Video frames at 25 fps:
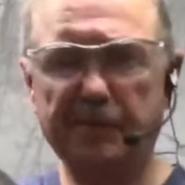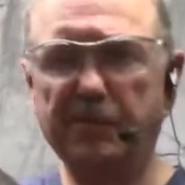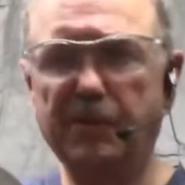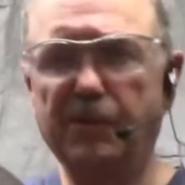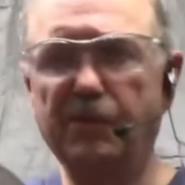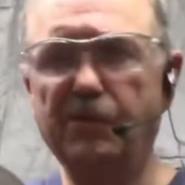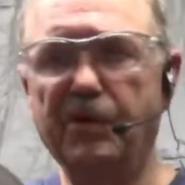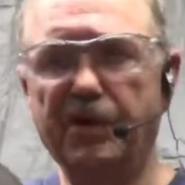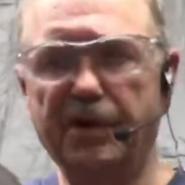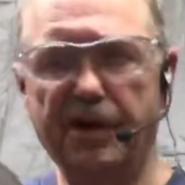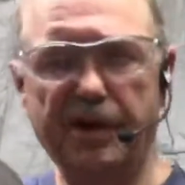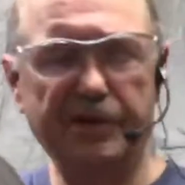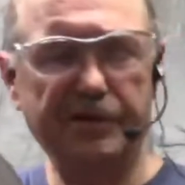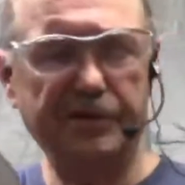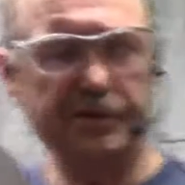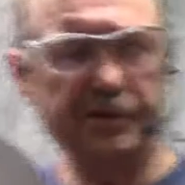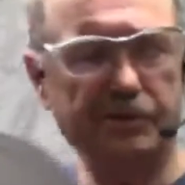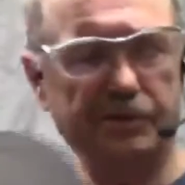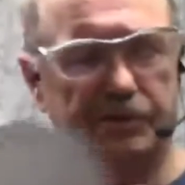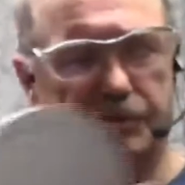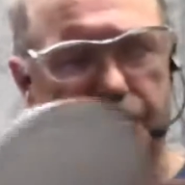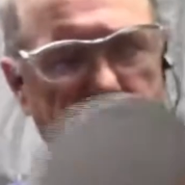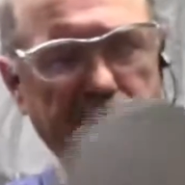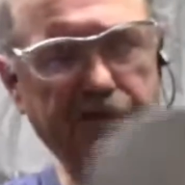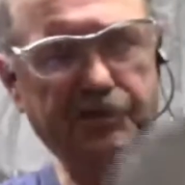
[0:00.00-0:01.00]
But what I do
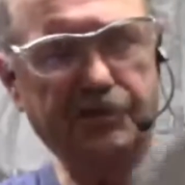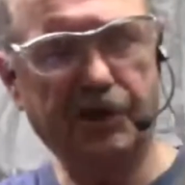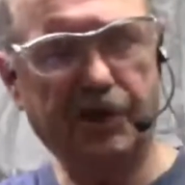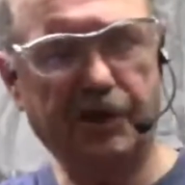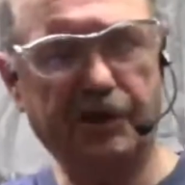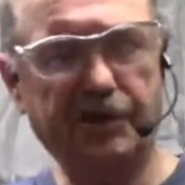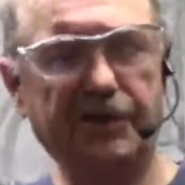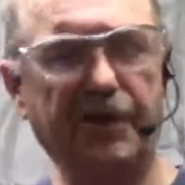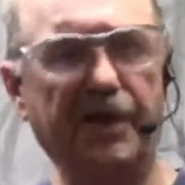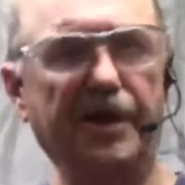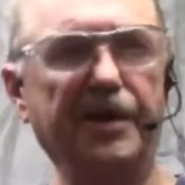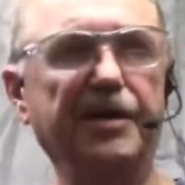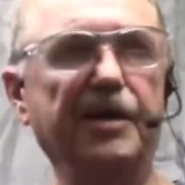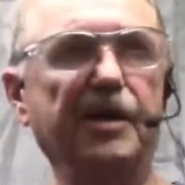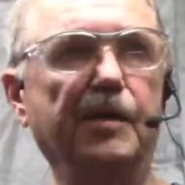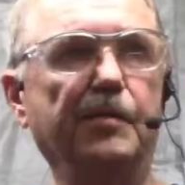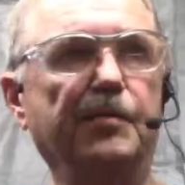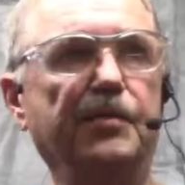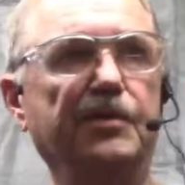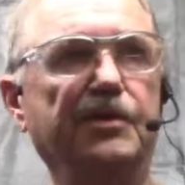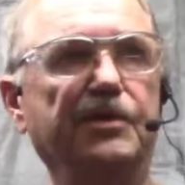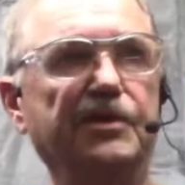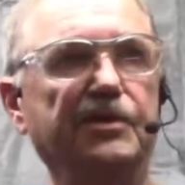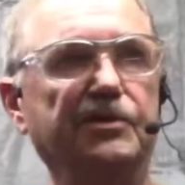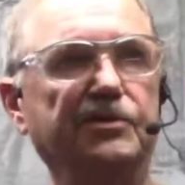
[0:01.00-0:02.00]
is I chuck that up
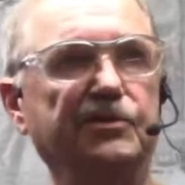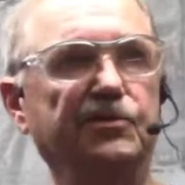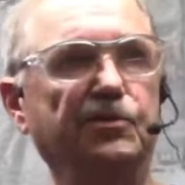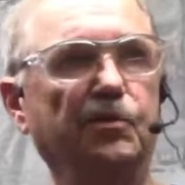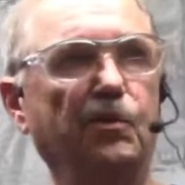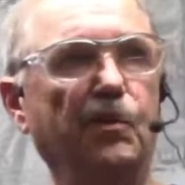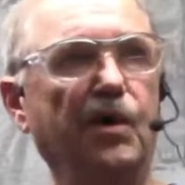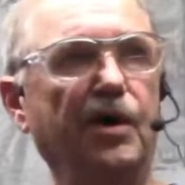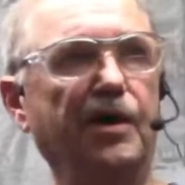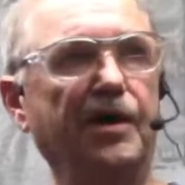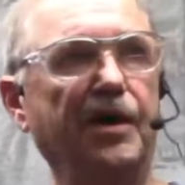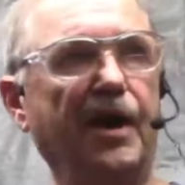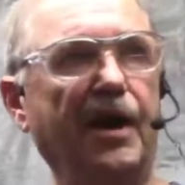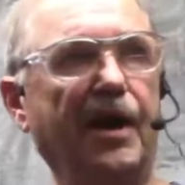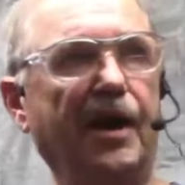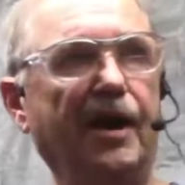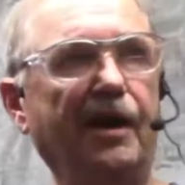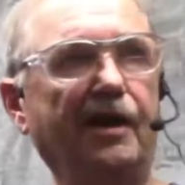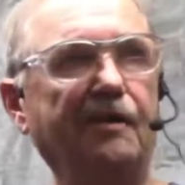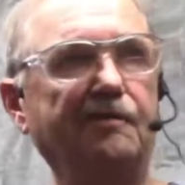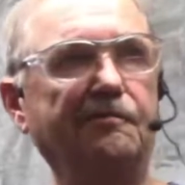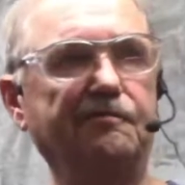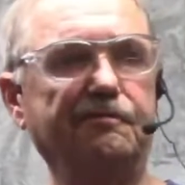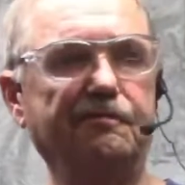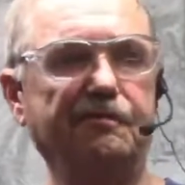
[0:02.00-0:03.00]
against one
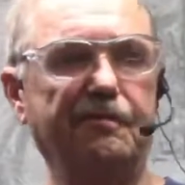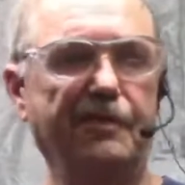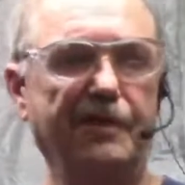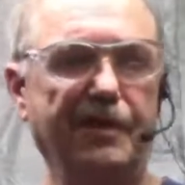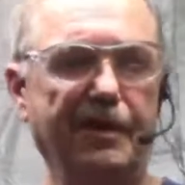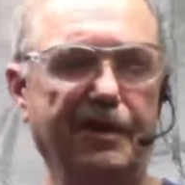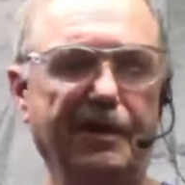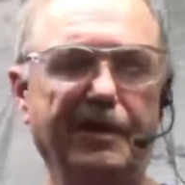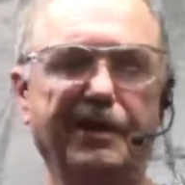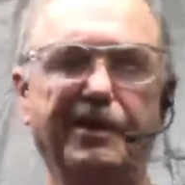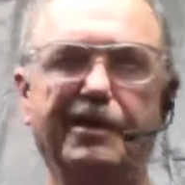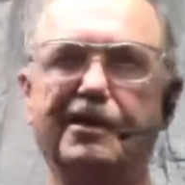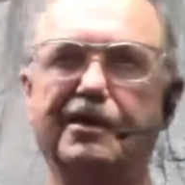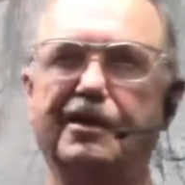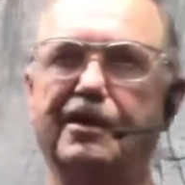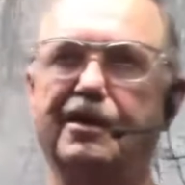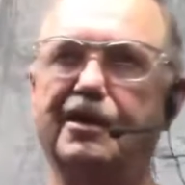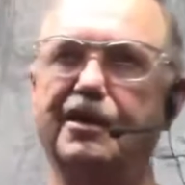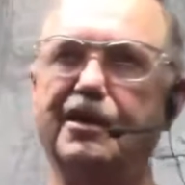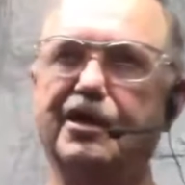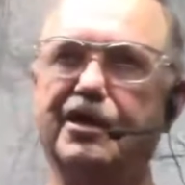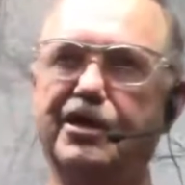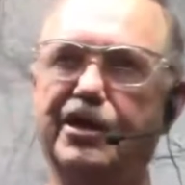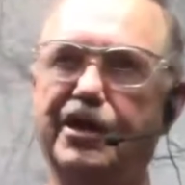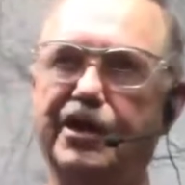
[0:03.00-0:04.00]
half,
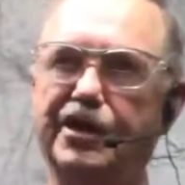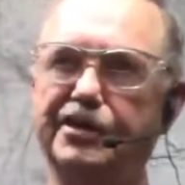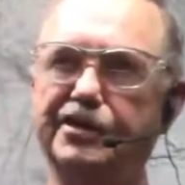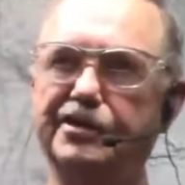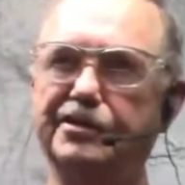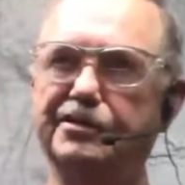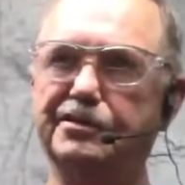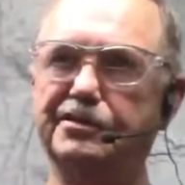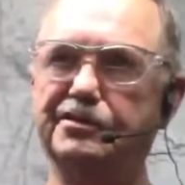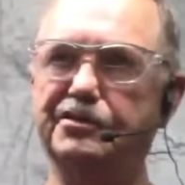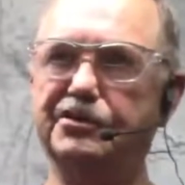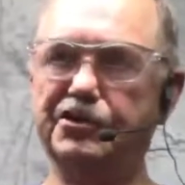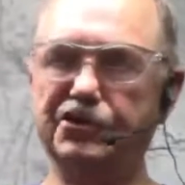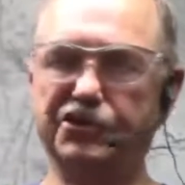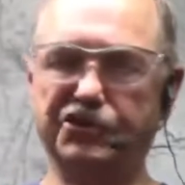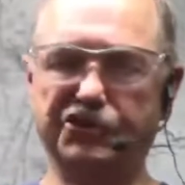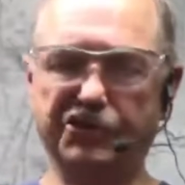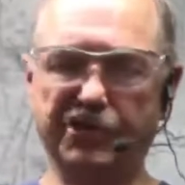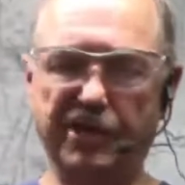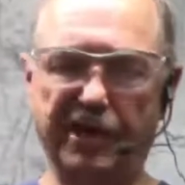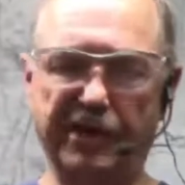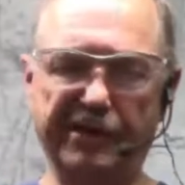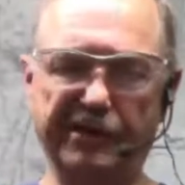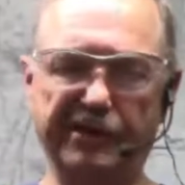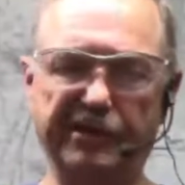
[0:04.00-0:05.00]
cut it just
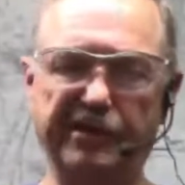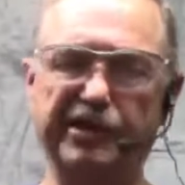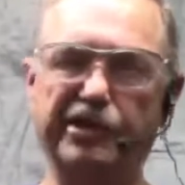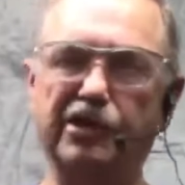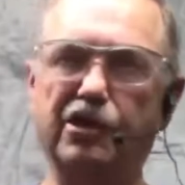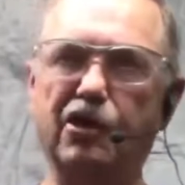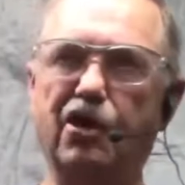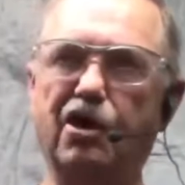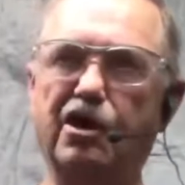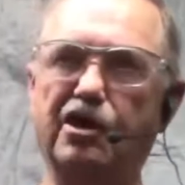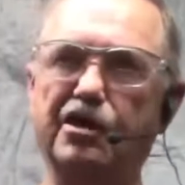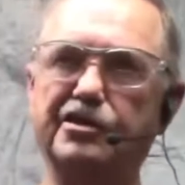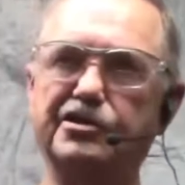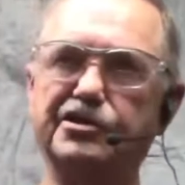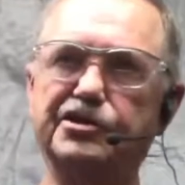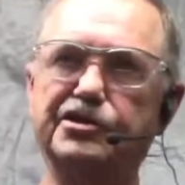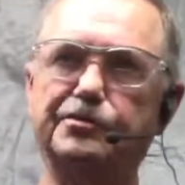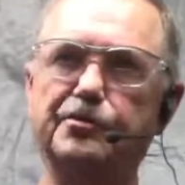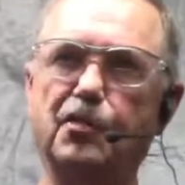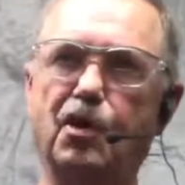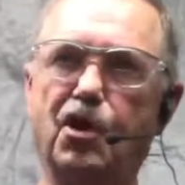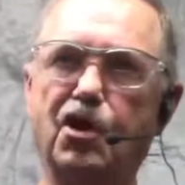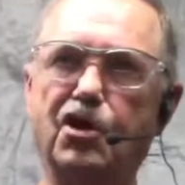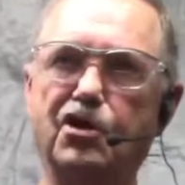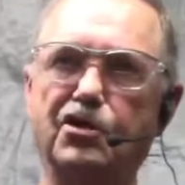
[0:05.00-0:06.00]
slightly
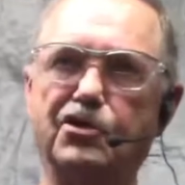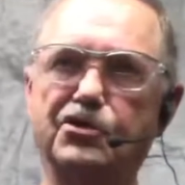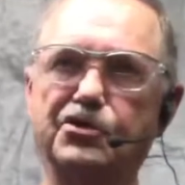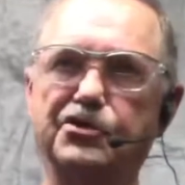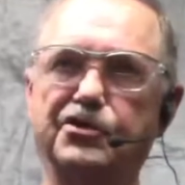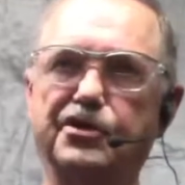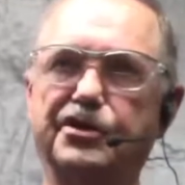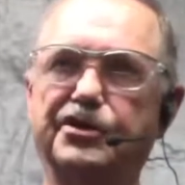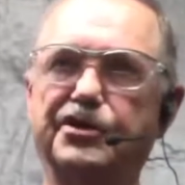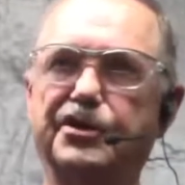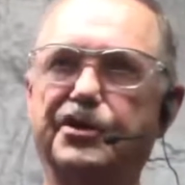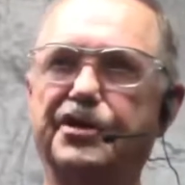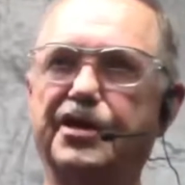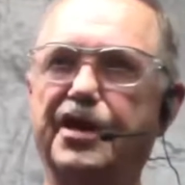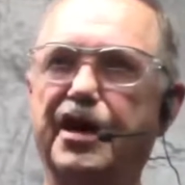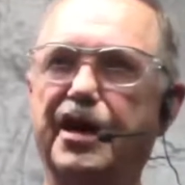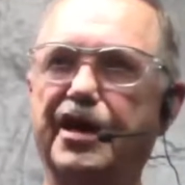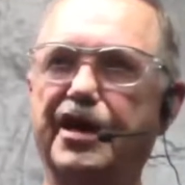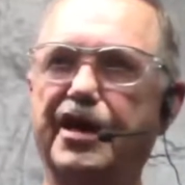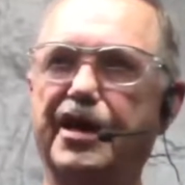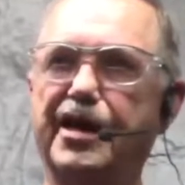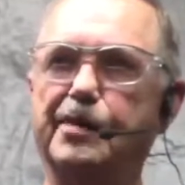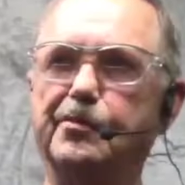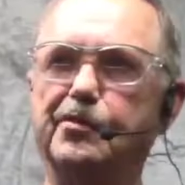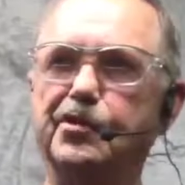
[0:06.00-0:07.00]
smaller than the
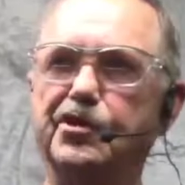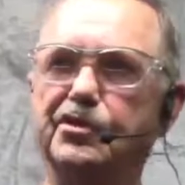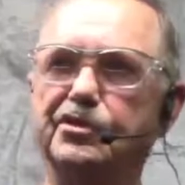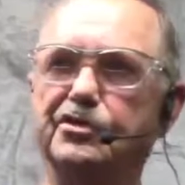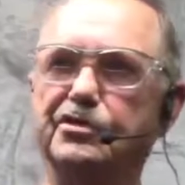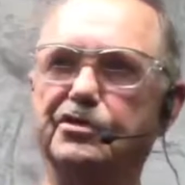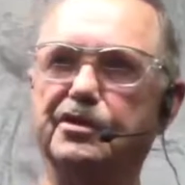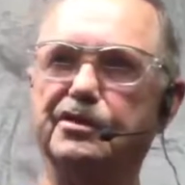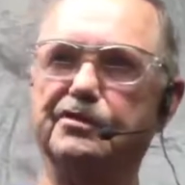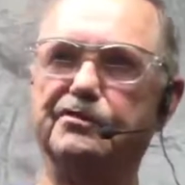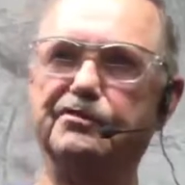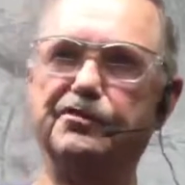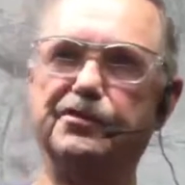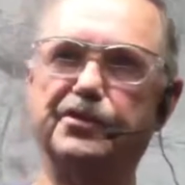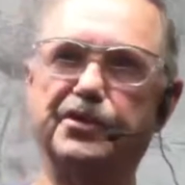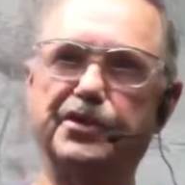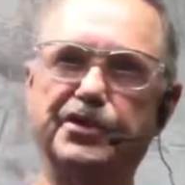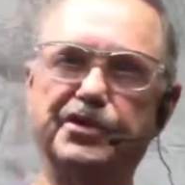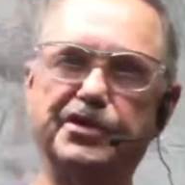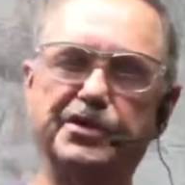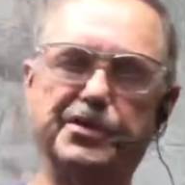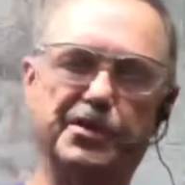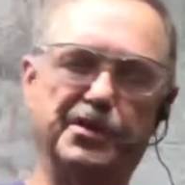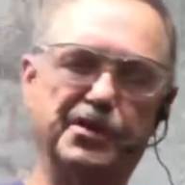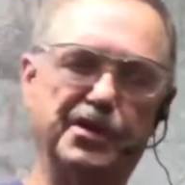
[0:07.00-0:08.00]
diameter of
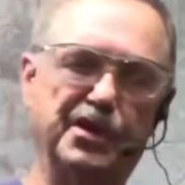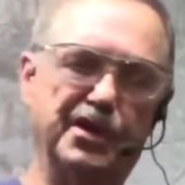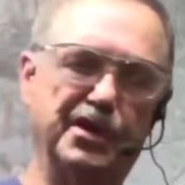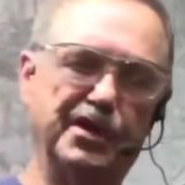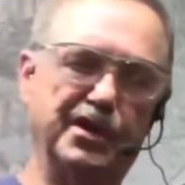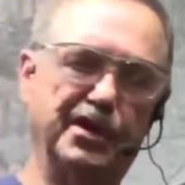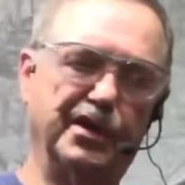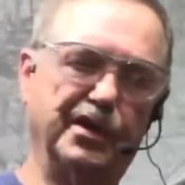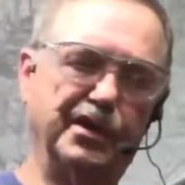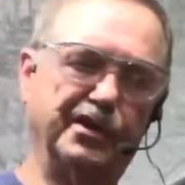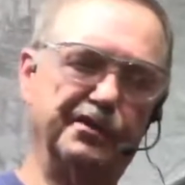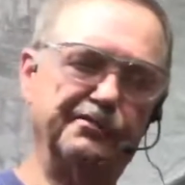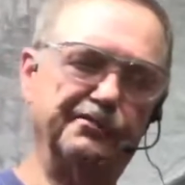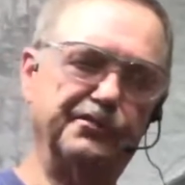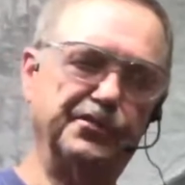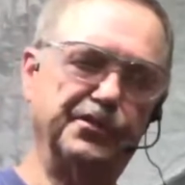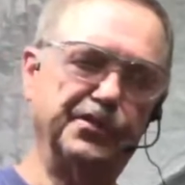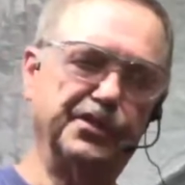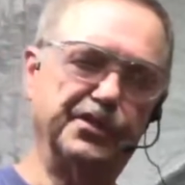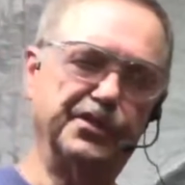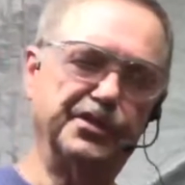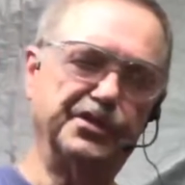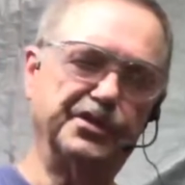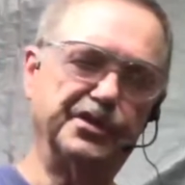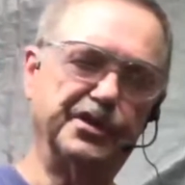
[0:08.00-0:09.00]

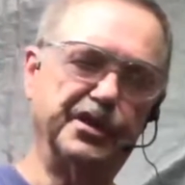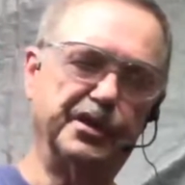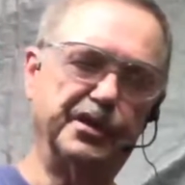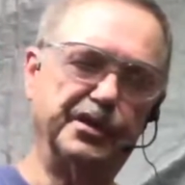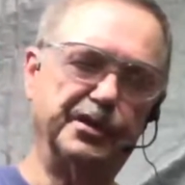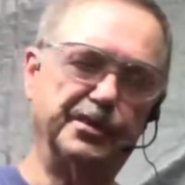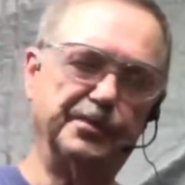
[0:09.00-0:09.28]
the